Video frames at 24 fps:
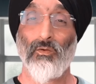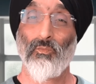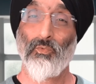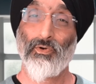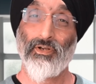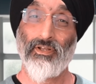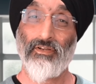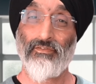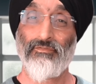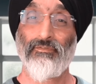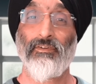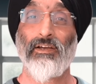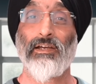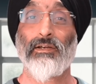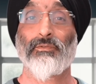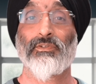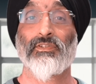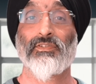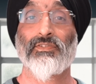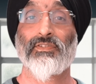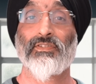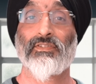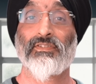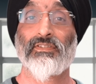What I've found
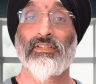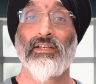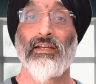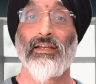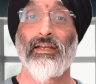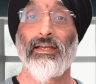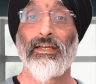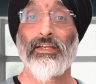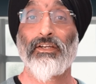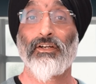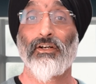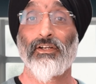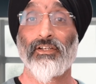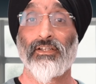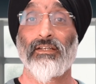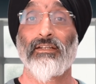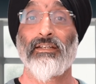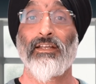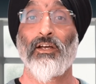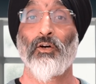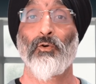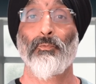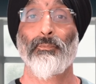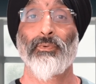is, is that A I
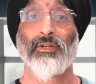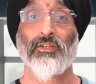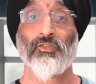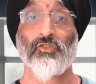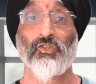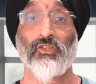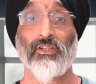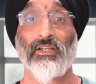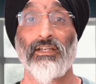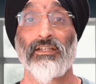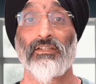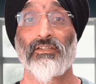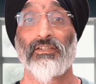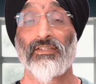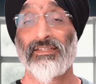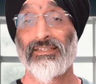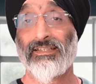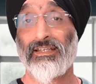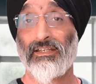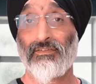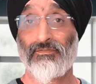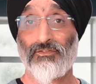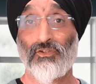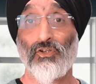can help educators
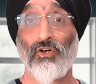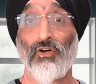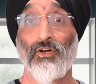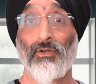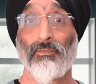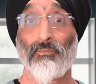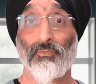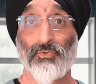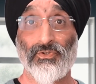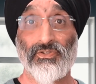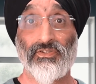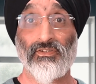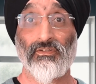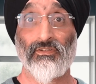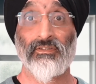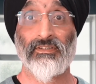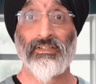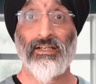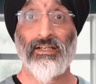save time with certain